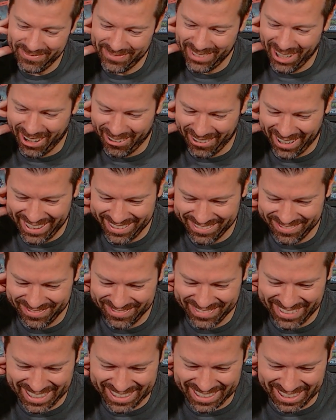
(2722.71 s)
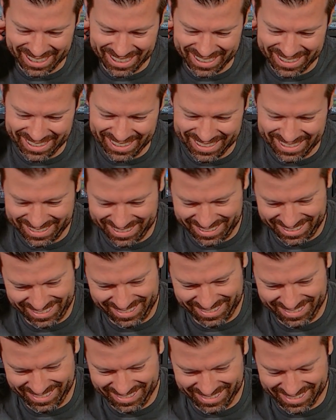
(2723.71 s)
All right. That's
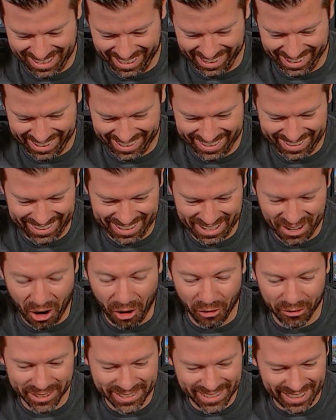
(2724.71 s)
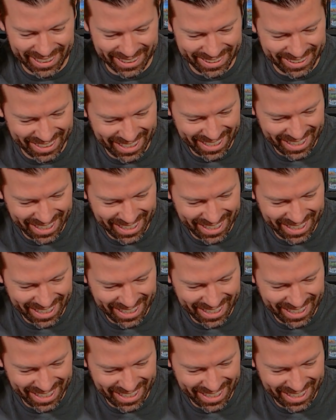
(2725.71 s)
an oversight.